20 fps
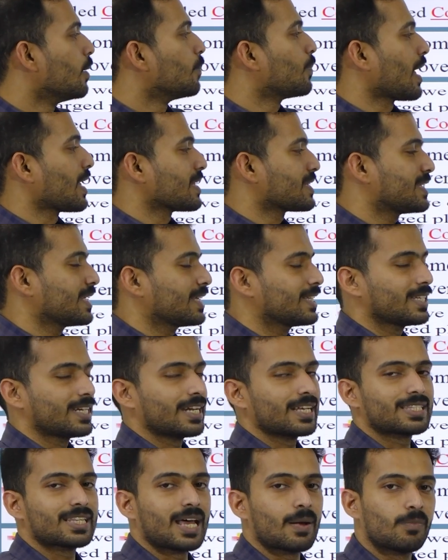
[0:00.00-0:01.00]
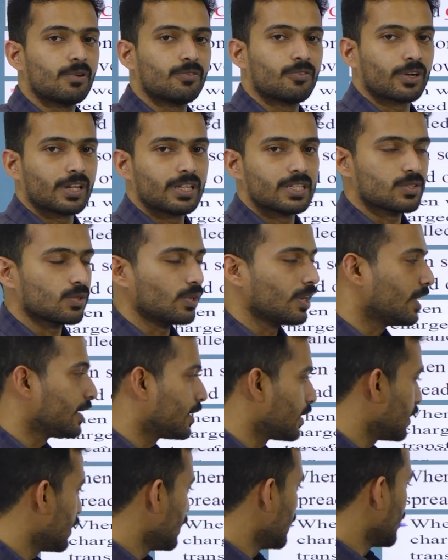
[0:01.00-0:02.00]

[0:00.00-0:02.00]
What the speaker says: Plastic is an example for insulator,